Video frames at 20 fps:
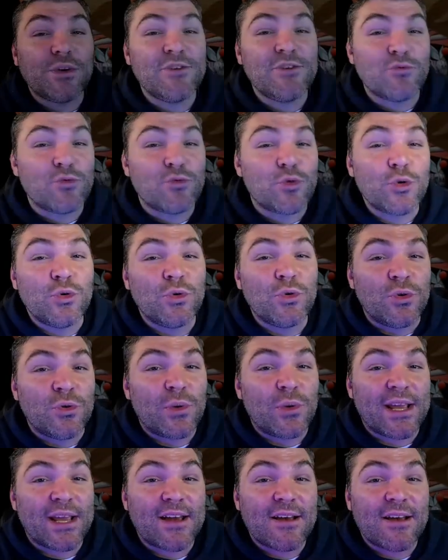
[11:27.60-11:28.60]
rule
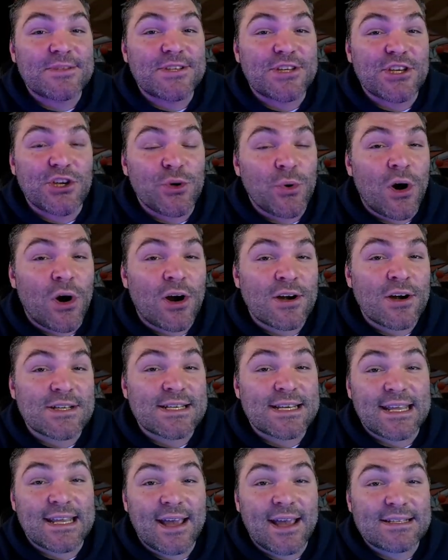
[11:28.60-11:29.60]
when it comes to URs and
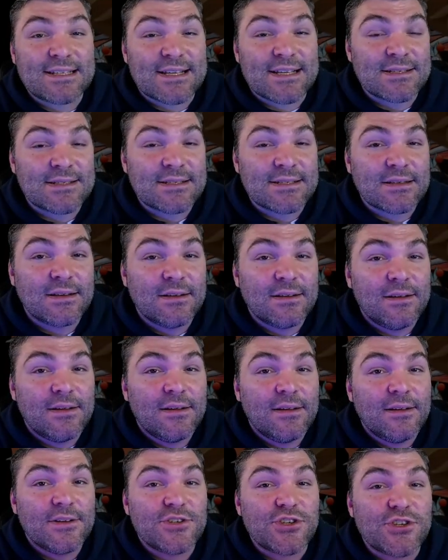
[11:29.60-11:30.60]
EXs.
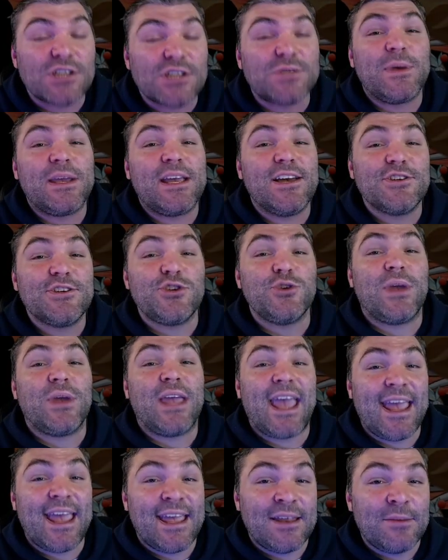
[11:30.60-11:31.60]
Just because you
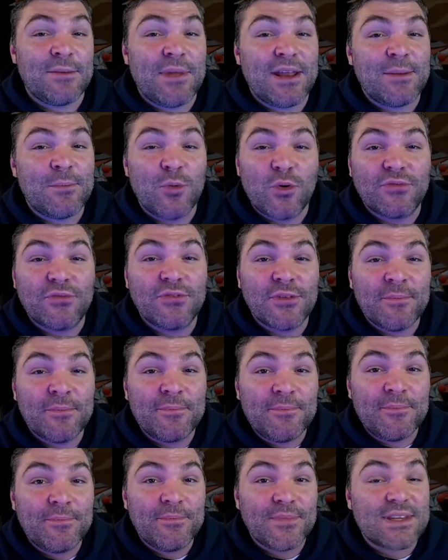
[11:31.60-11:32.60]
can metamorph them
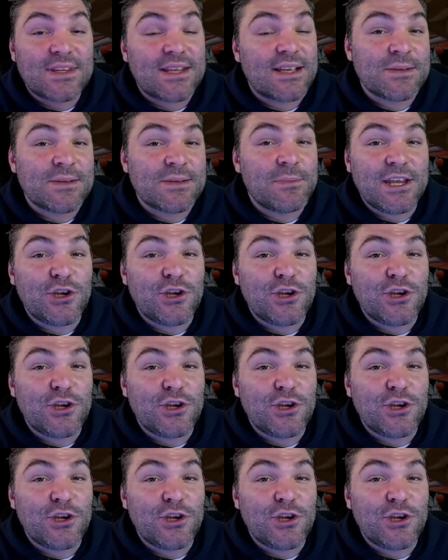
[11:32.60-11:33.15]
doesn't mean you